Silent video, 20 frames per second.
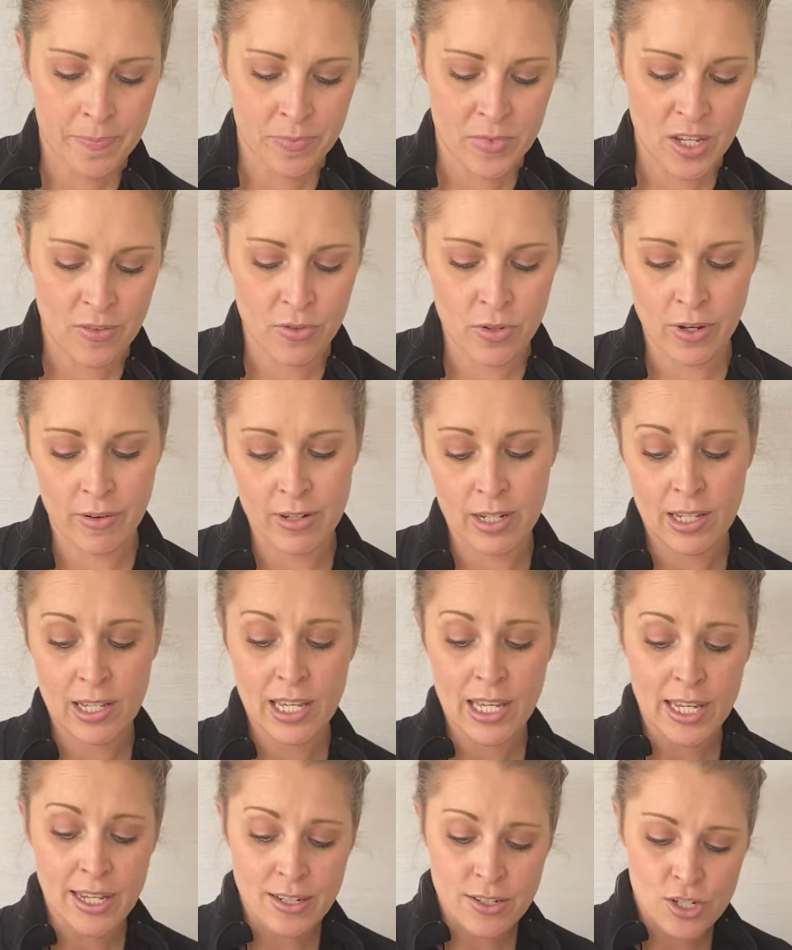If you have any
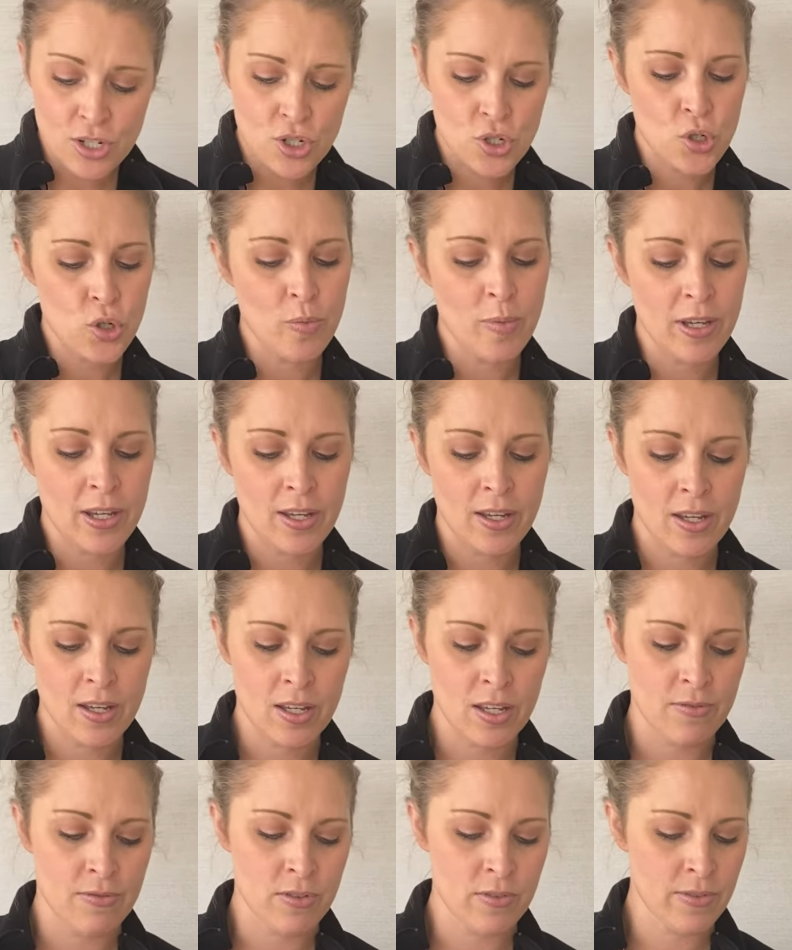kinked tubing,
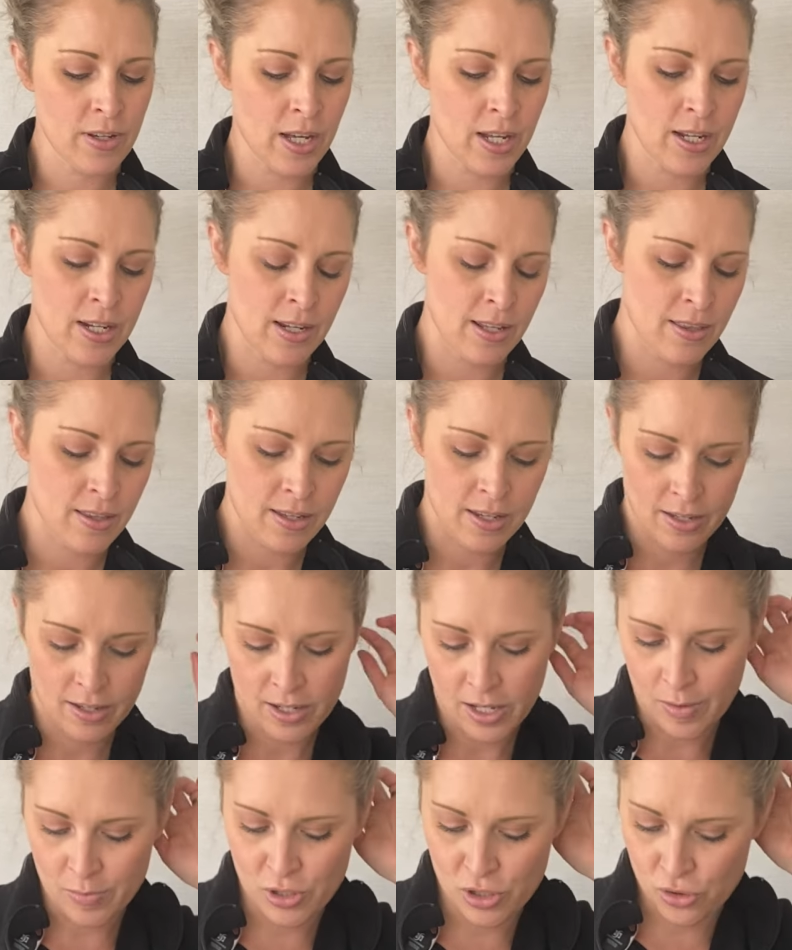if you've got anything
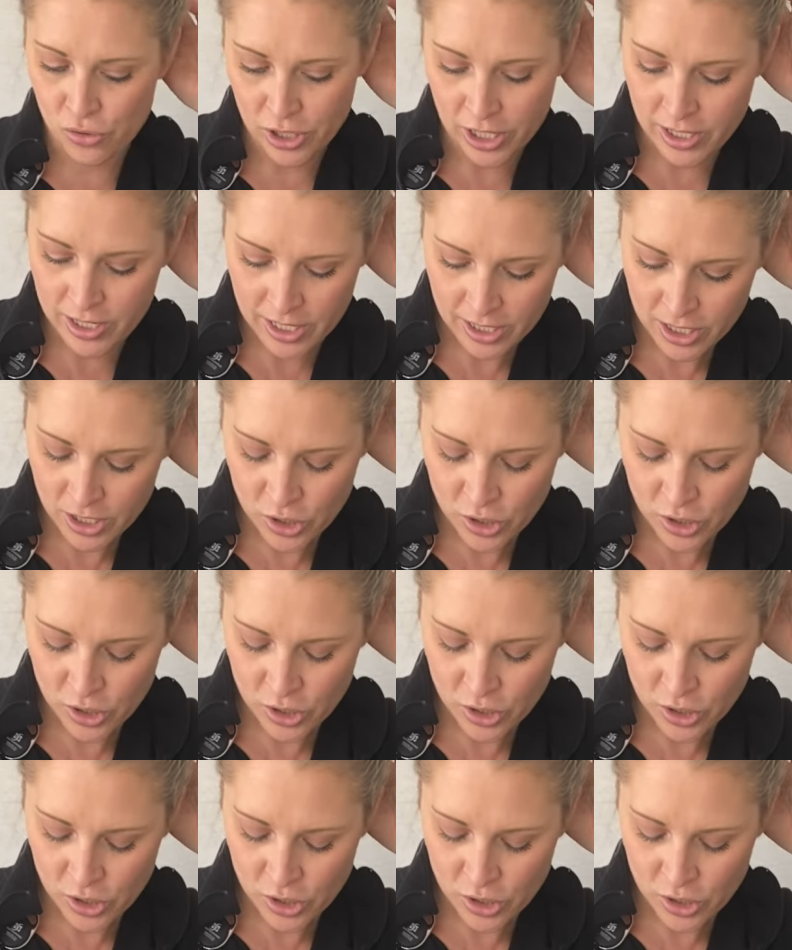obstructing the